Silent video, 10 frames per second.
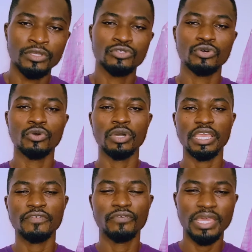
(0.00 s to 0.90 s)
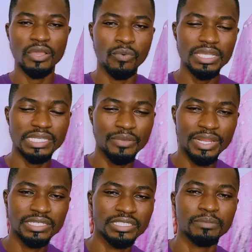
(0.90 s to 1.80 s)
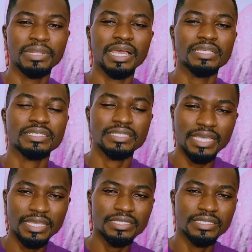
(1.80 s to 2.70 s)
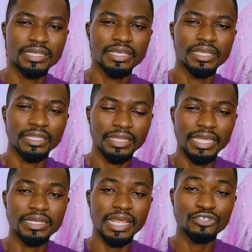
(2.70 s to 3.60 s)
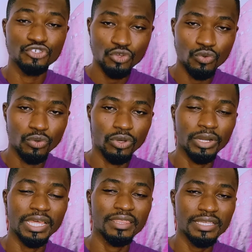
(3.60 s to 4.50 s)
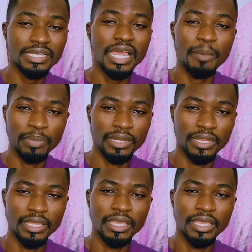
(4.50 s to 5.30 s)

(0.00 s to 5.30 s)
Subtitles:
So if you're in a one-sided relationship, there are signs that show, or there are things that happen,